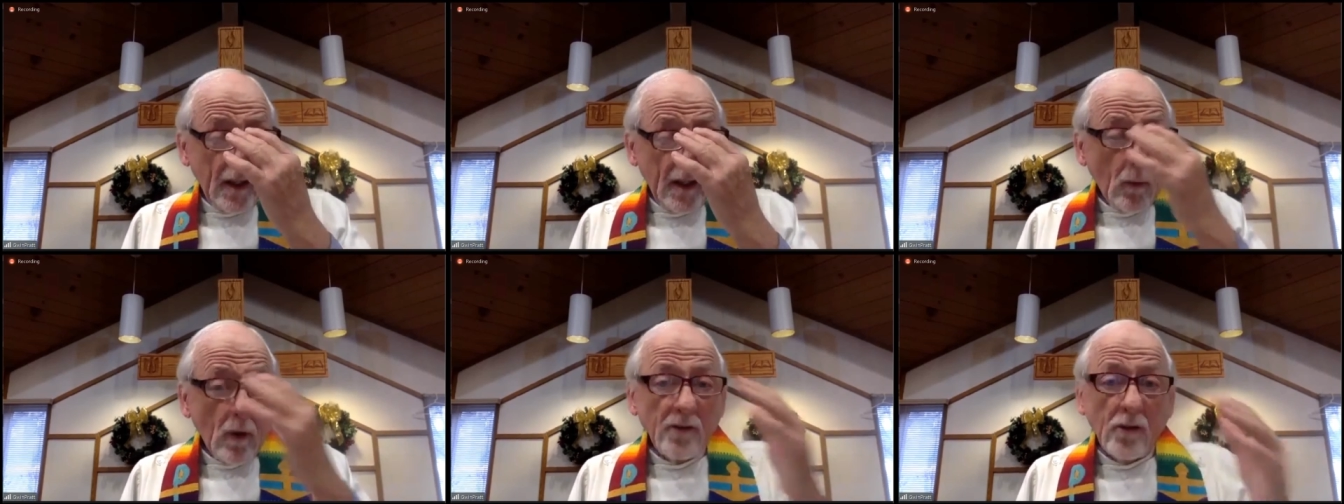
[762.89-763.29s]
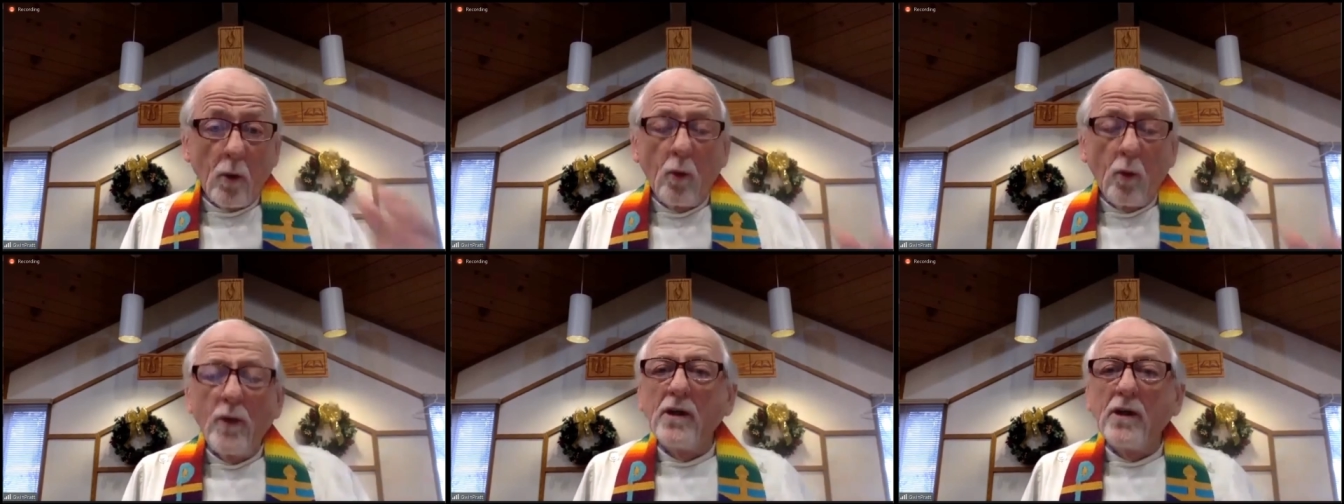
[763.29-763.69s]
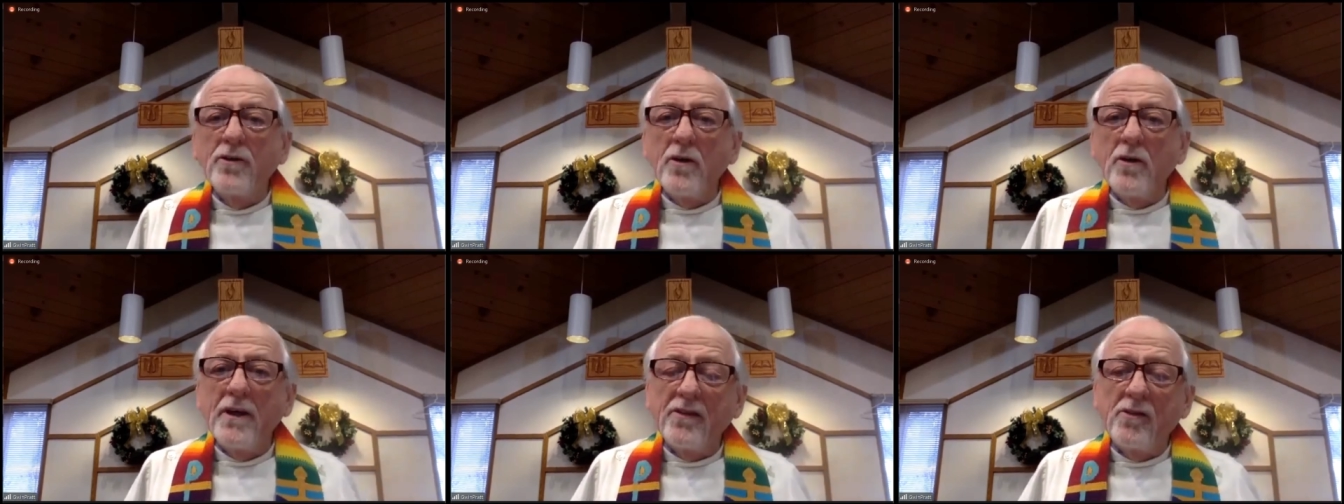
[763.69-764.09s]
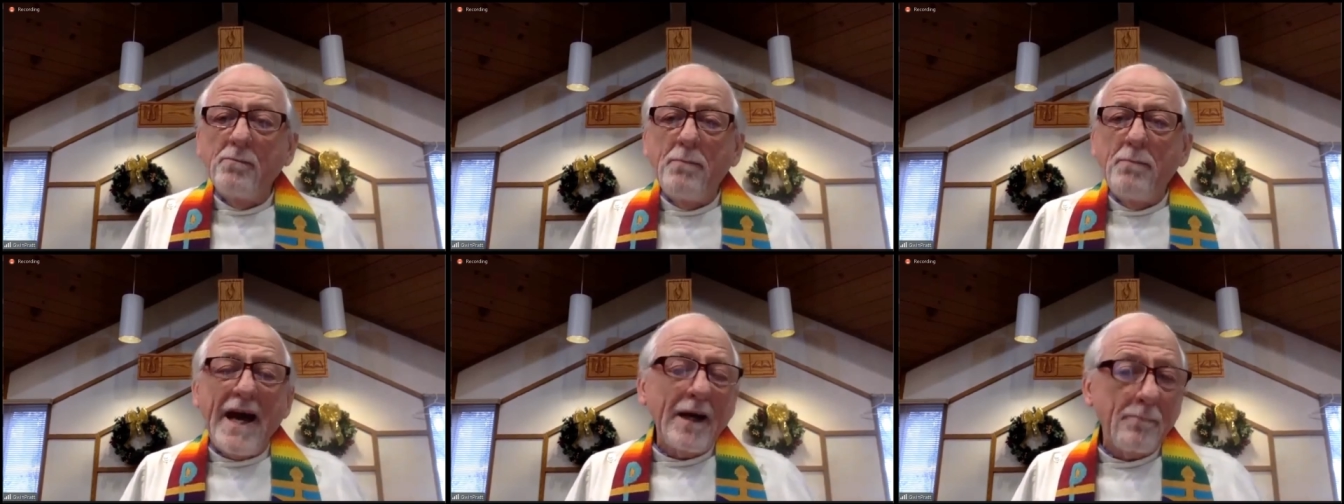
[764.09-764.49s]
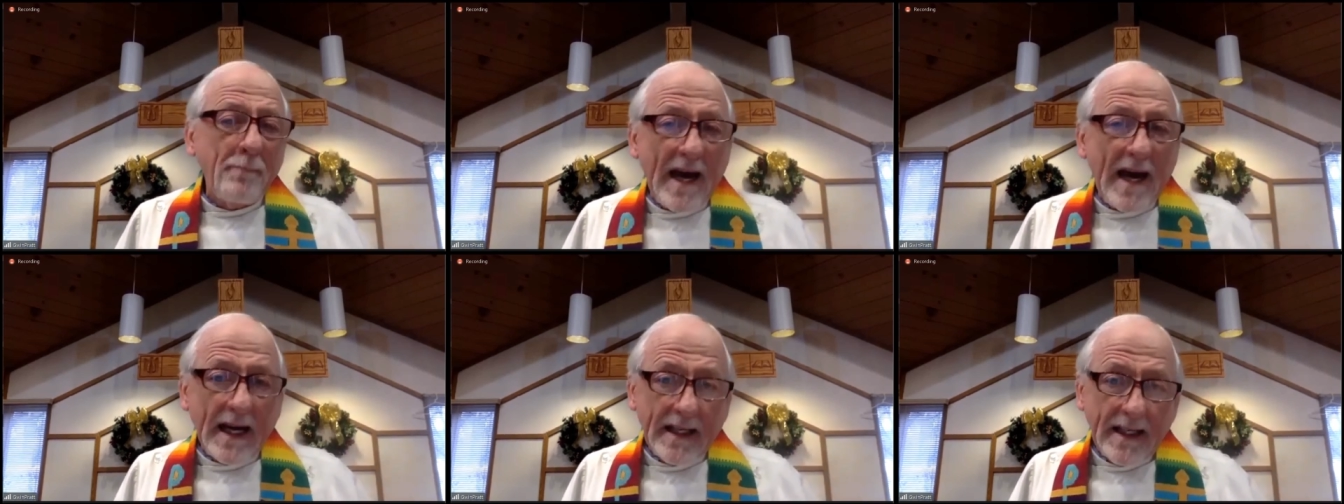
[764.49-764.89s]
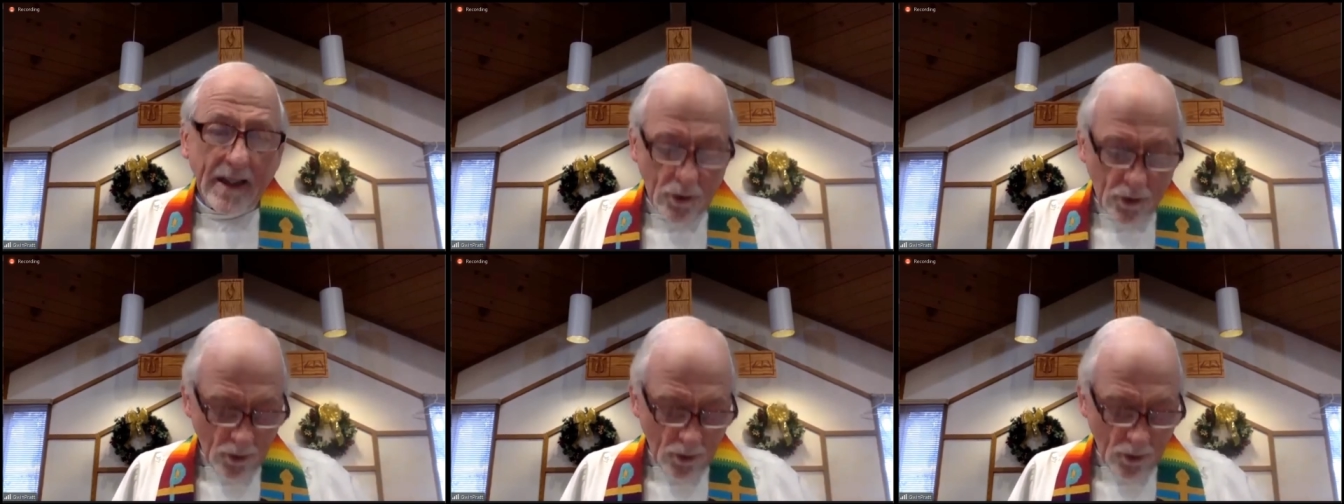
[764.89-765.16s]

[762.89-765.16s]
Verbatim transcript: was a wilderness backpacking